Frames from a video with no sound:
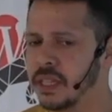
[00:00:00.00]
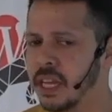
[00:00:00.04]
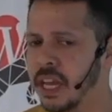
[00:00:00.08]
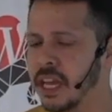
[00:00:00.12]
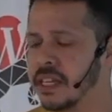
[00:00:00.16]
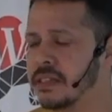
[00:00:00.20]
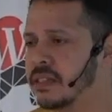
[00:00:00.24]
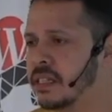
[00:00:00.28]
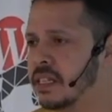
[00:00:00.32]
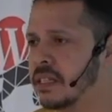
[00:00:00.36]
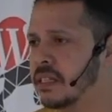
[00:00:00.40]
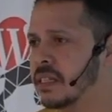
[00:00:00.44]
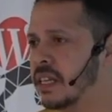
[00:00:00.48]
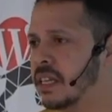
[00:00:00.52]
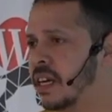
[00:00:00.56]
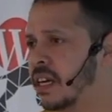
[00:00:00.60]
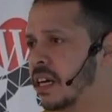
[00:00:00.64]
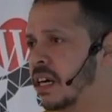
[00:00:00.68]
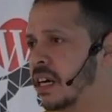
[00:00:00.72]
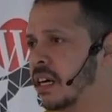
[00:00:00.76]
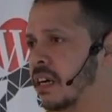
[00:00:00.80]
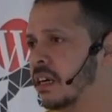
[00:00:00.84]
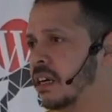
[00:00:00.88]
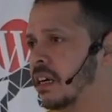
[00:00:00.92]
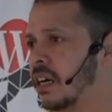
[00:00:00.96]
and since
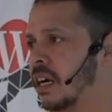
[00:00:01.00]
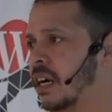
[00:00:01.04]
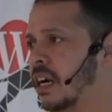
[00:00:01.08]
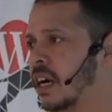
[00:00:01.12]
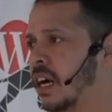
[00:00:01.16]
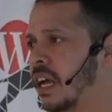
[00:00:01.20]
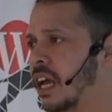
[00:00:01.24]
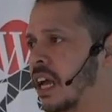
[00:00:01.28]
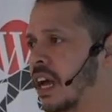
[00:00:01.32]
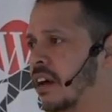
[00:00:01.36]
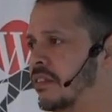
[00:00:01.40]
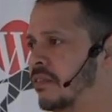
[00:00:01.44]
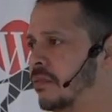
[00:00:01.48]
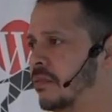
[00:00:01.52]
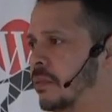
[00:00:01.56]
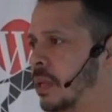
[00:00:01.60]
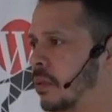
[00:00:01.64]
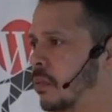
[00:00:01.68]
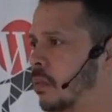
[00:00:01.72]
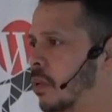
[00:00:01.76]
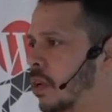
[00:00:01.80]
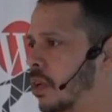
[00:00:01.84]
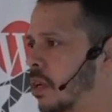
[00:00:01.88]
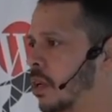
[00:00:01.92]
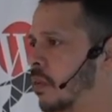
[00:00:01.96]
there I have
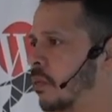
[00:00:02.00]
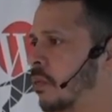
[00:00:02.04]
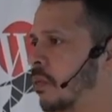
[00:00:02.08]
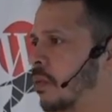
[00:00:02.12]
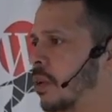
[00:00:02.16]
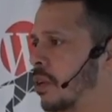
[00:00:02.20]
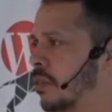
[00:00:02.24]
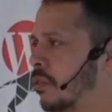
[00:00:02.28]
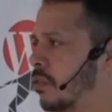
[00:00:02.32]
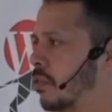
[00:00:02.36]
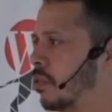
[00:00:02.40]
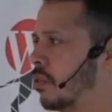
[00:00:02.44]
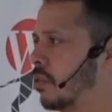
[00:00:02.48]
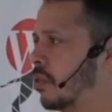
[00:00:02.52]
been working with